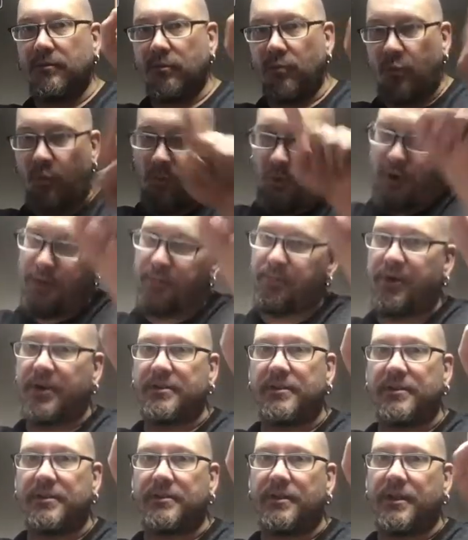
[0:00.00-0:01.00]
1
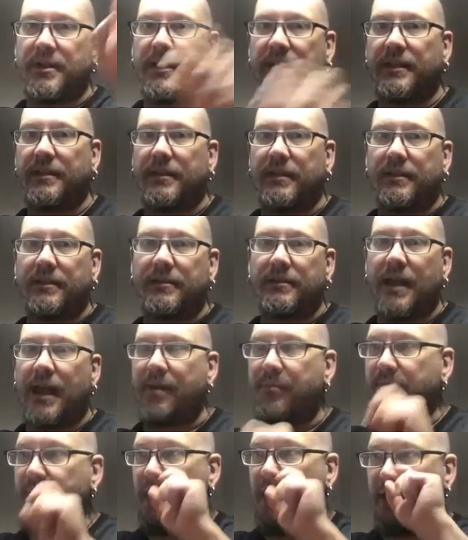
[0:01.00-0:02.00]
person's going to get the
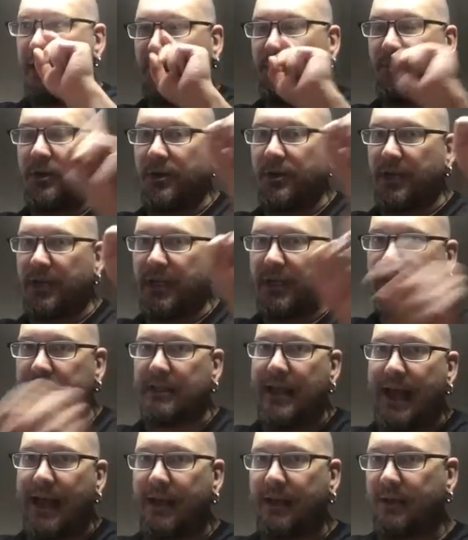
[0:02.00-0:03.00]
top prize, and we're going to get to
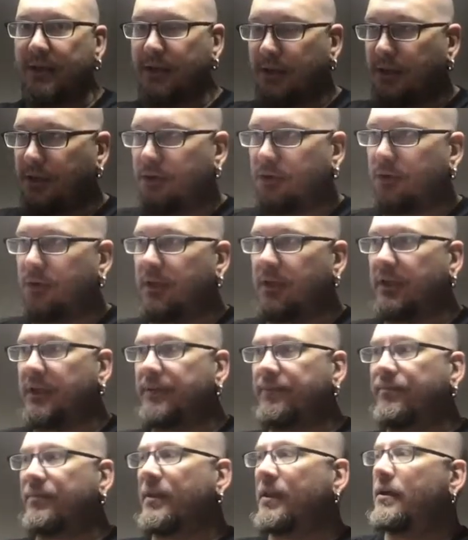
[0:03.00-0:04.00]
that here shortly.
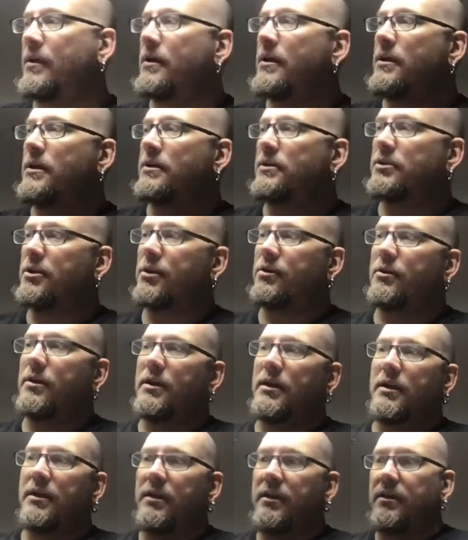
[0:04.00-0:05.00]
So
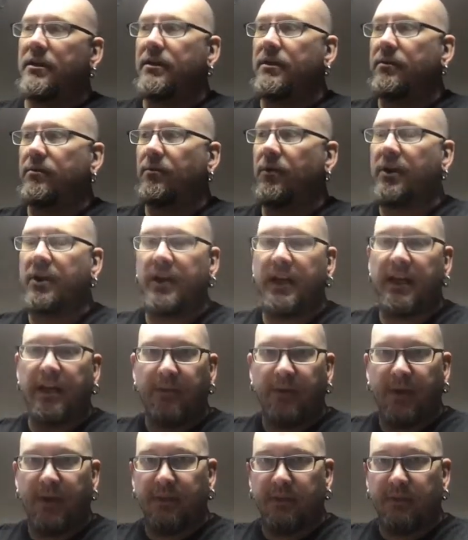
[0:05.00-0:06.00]
we're going to give
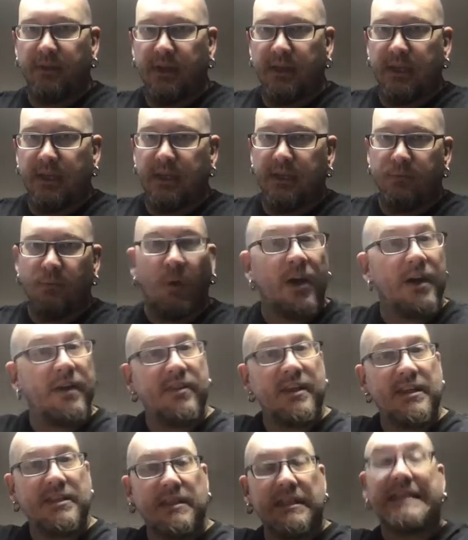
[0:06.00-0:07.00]
away 3 of these. 1 of
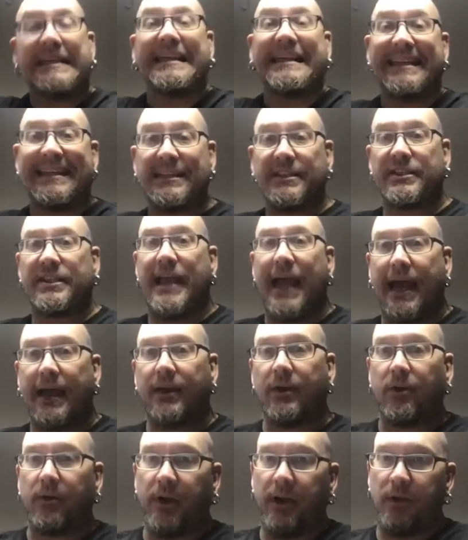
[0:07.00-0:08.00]
these in each
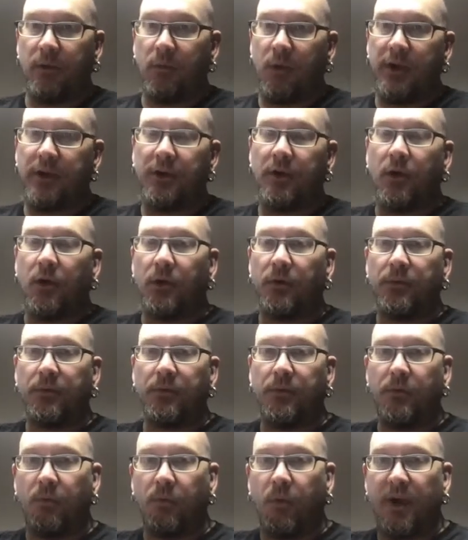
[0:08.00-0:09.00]
category. 1
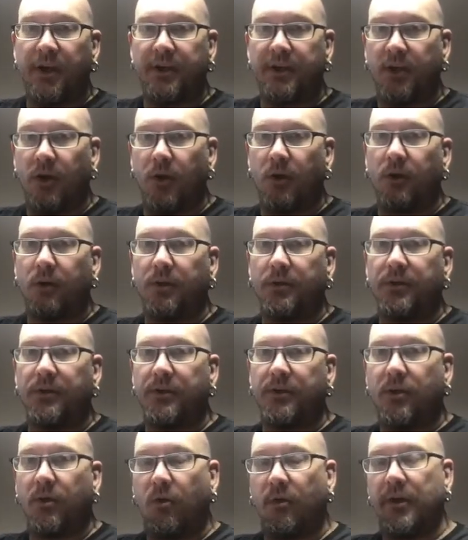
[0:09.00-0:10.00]

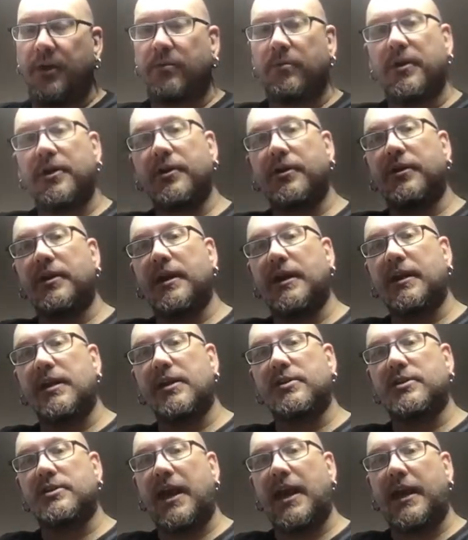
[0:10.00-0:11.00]
gold coin winner in
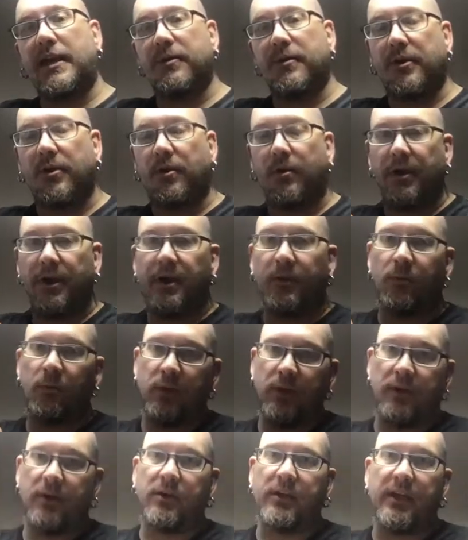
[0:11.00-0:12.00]
each category
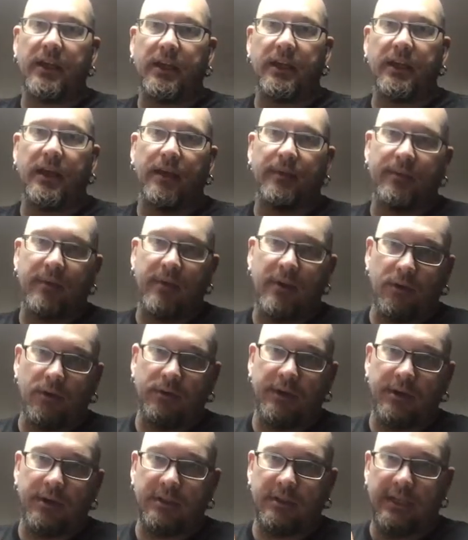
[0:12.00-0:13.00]
will get a
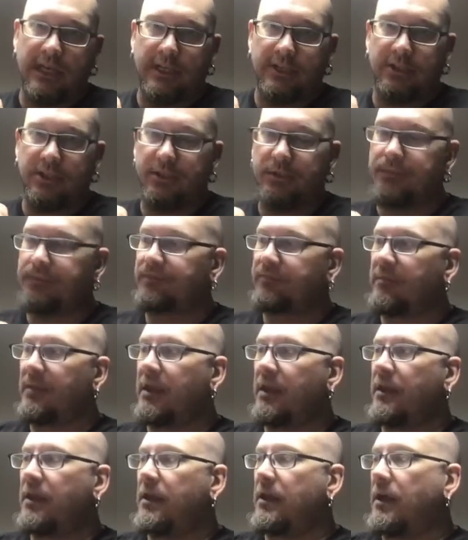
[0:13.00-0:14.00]
Mjolnir statue
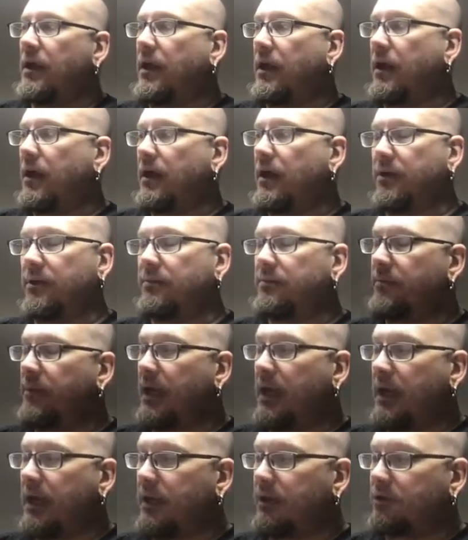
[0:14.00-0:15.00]
or
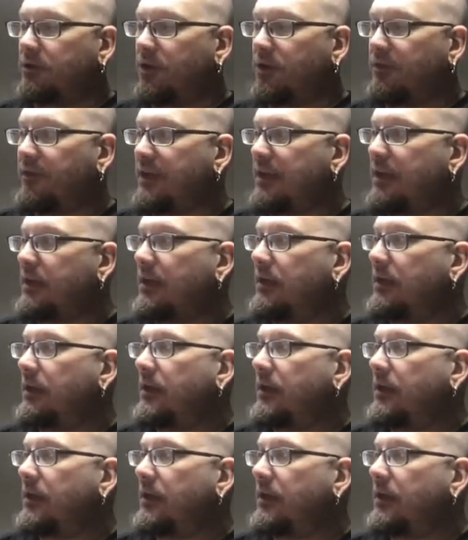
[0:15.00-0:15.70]
trophy.